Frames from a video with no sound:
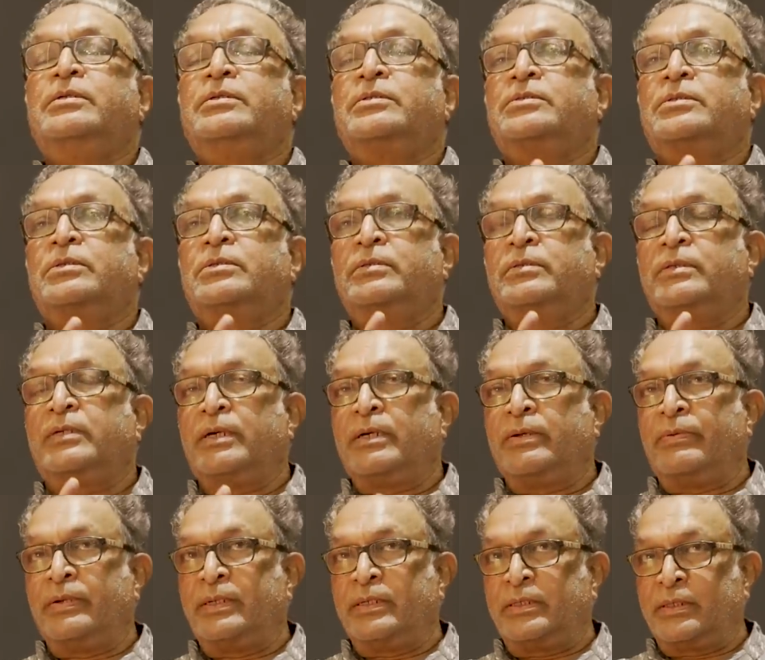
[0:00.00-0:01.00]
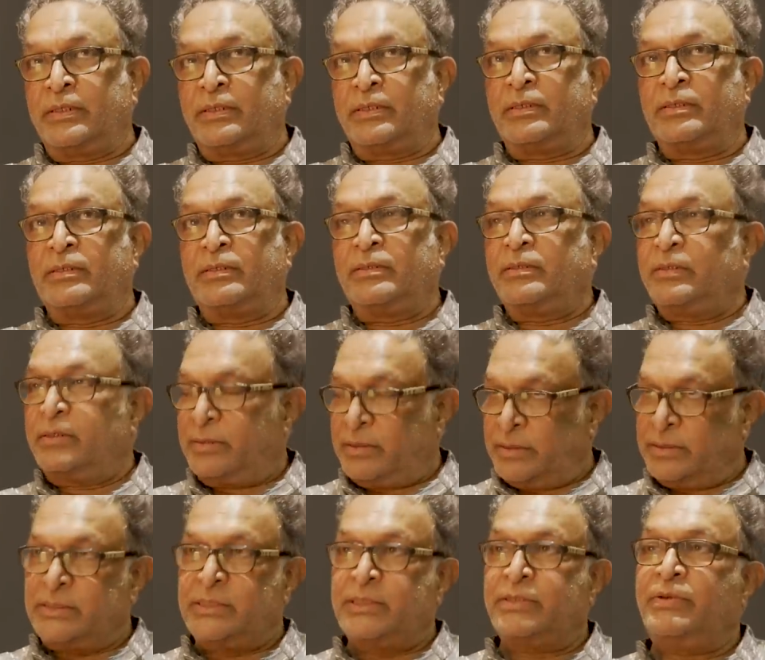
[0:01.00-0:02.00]
So I went and
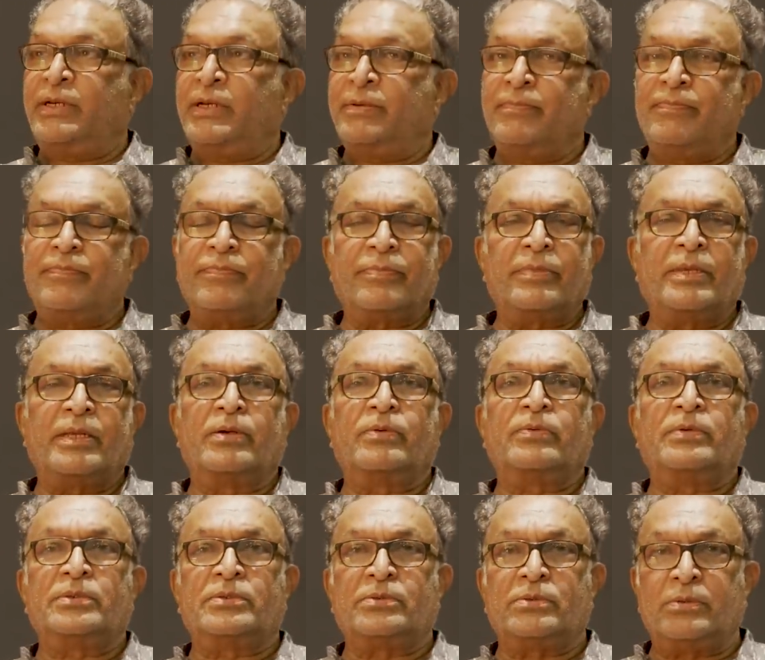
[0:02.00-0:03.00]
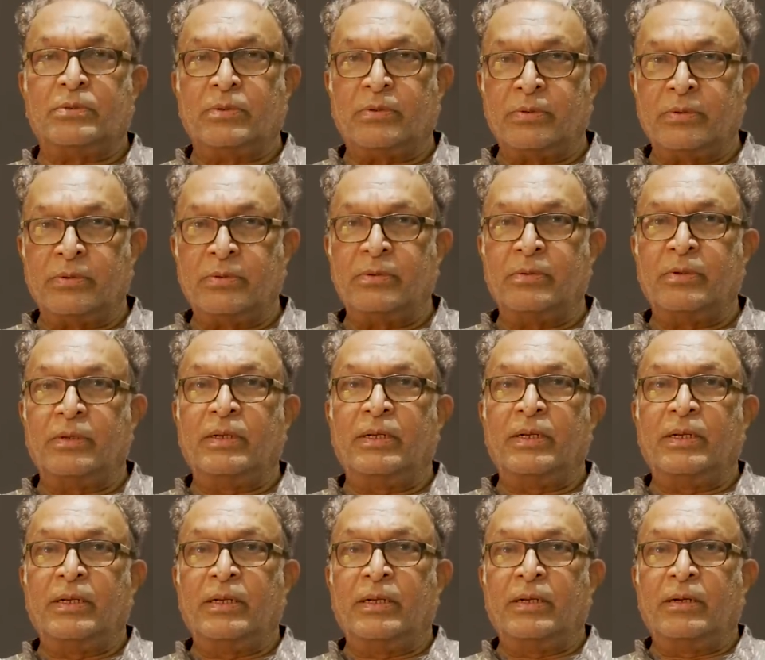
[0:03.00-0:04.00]
received him. There was not
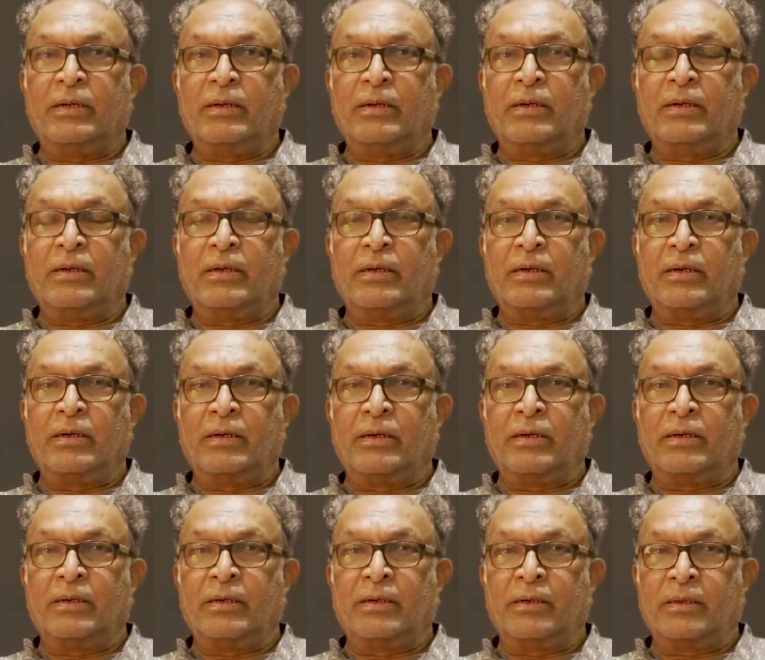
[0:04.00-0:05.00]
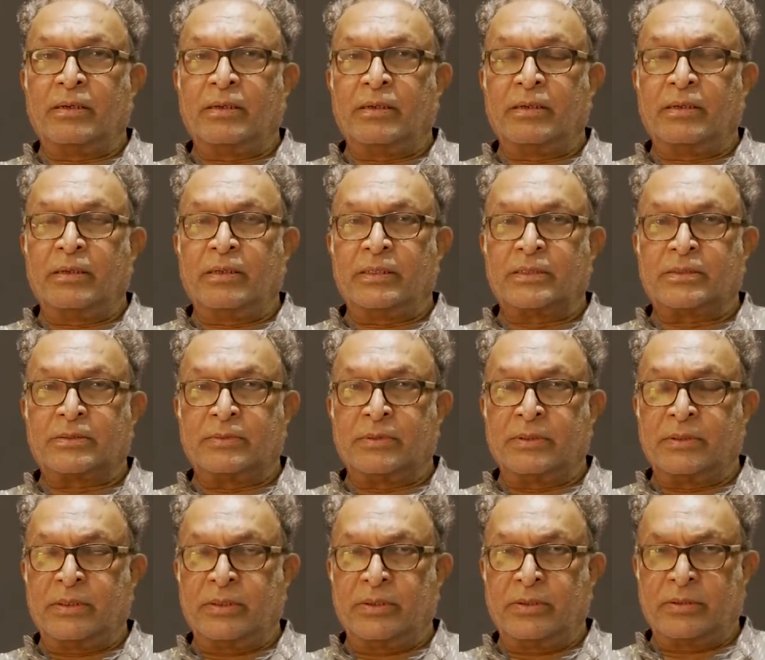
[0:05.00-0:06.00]

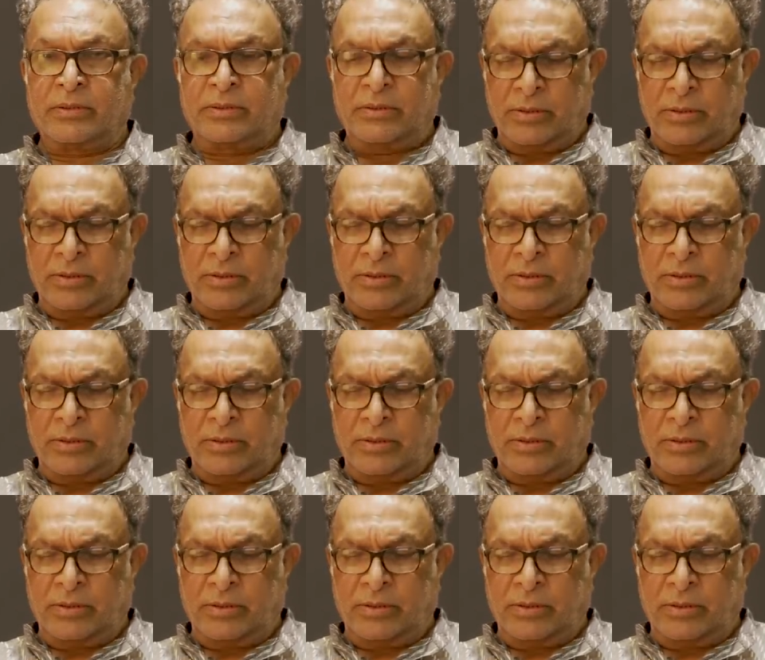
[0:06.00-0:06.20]
even